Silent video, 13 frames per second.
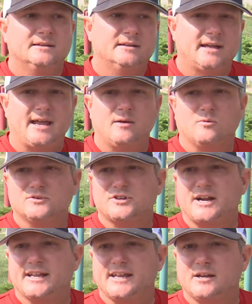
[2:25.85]
hey, we're
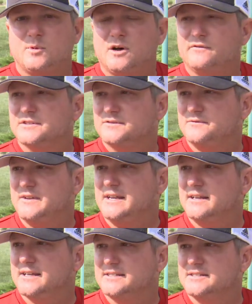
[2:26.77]
trying to get him off his
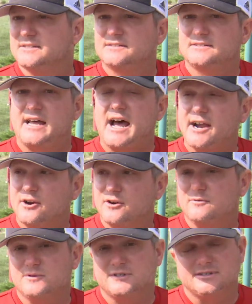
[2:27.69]
feet because he's
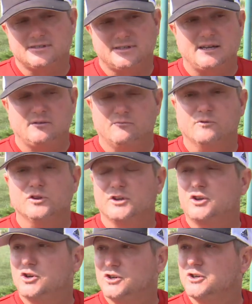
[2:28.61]
tired. It was just he really
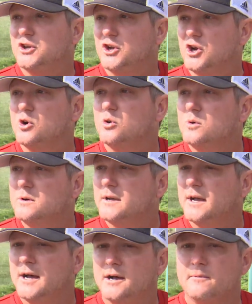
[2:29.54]
couldn't go.
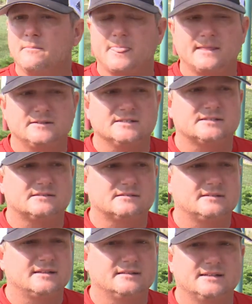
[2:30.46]

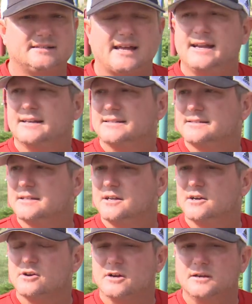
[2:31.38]
Just the tightness
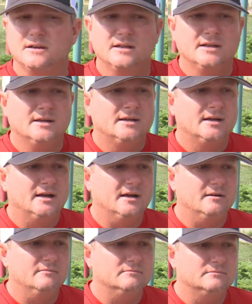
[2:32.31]
there, and
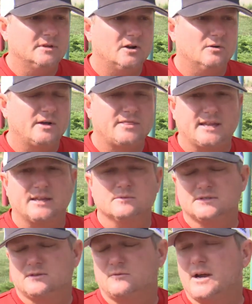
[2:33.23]
you know, I think it
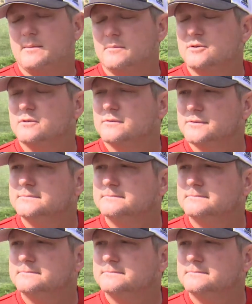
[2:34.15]
was the right move.